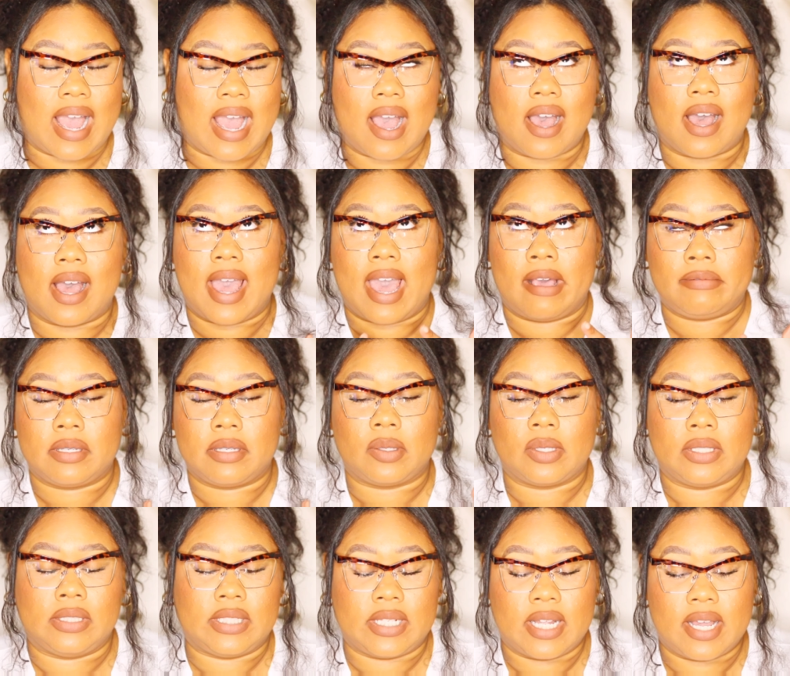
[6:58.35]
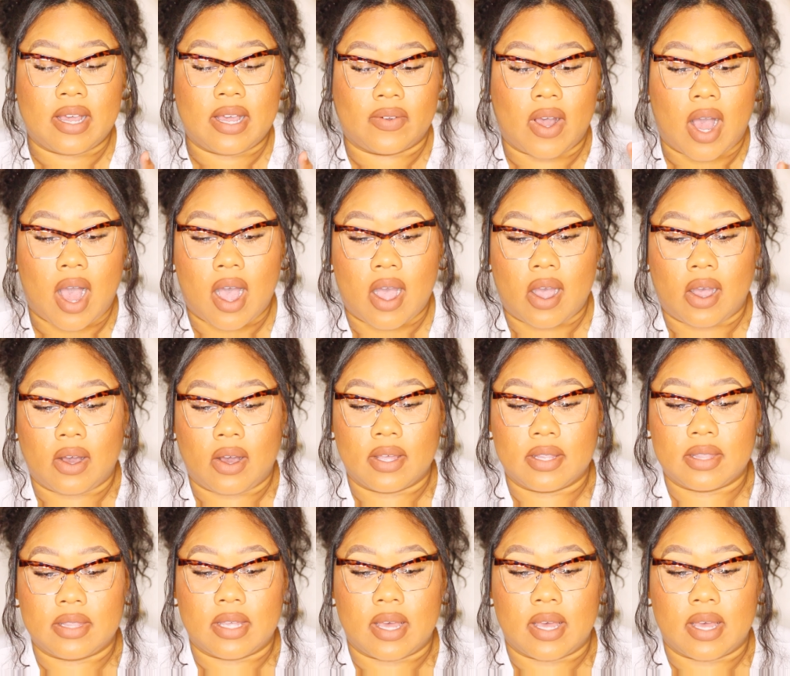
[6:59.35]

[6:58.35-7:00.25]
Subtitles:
I absolutely love all of